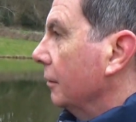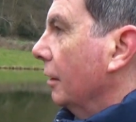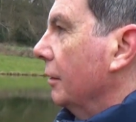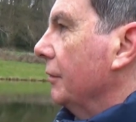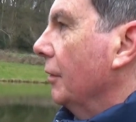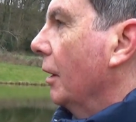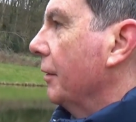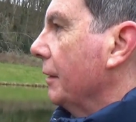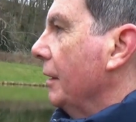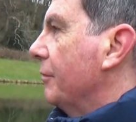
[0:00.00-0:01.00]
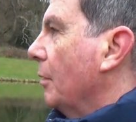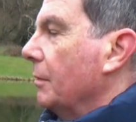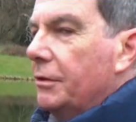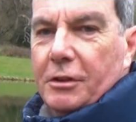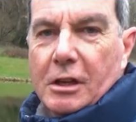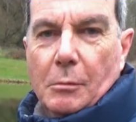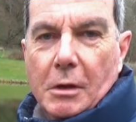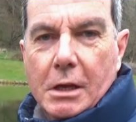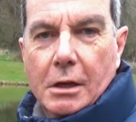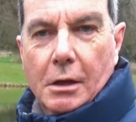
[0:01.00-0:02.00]
so even though I think they've probably seen
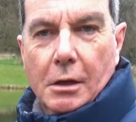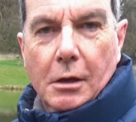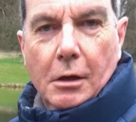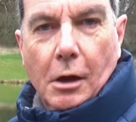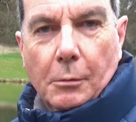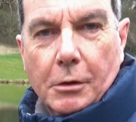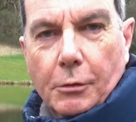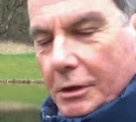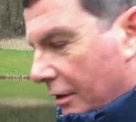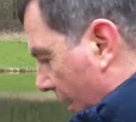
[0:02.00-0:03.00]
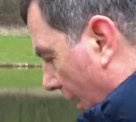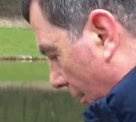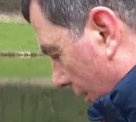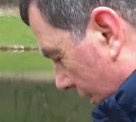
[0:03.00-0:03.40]
me, I'm going to ring the bell.